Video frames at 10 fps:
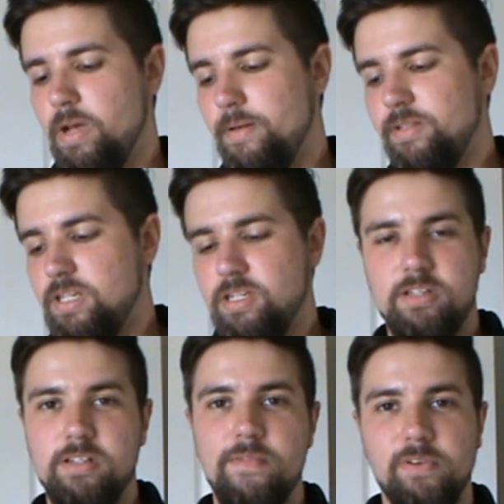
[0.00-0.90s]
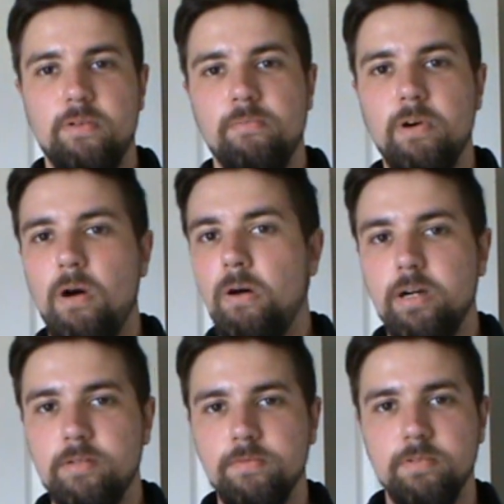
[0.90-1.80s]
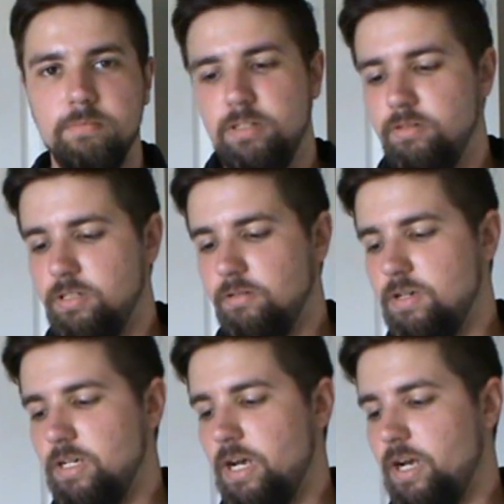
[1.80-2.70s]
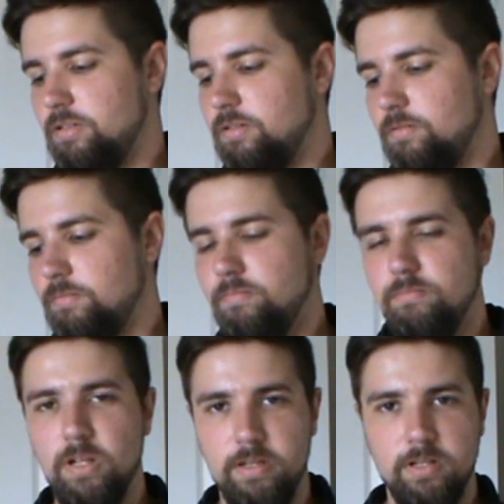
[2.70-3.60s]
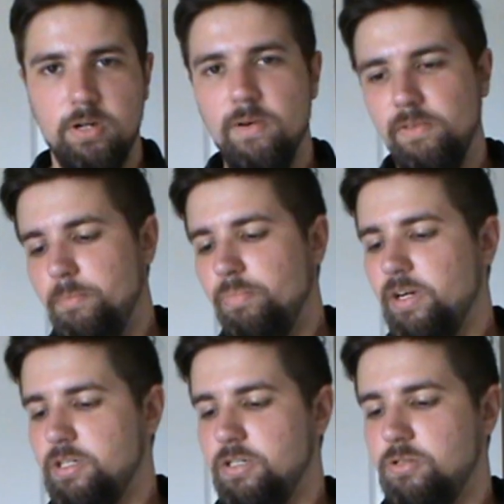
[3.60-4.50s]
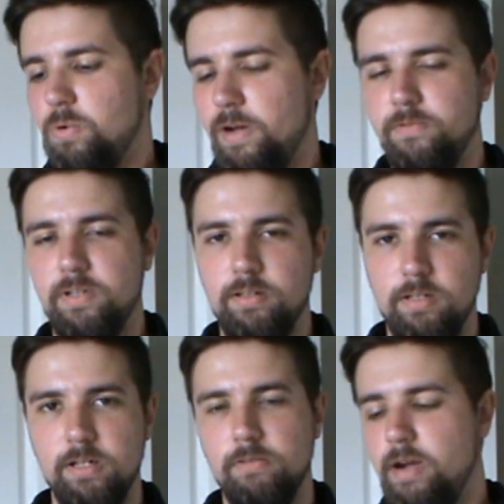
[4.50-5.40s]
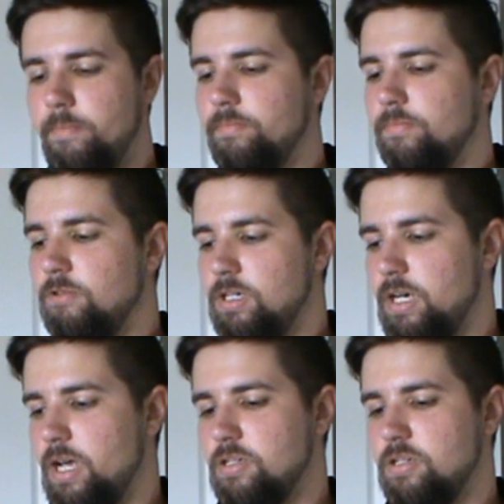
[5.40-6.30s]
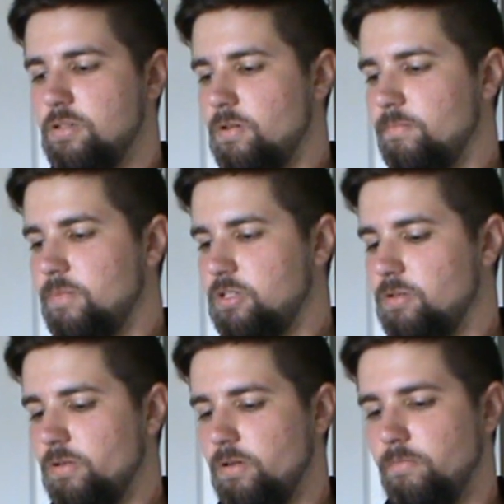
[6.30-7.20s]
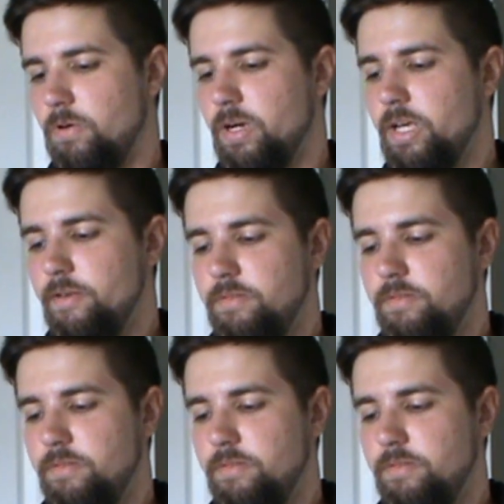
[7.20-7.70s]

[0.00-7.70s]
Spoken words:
and it's never gone wrong from using green gas, or like the equivalent pressure, 12 kilogram green gas, it's not gone wrong.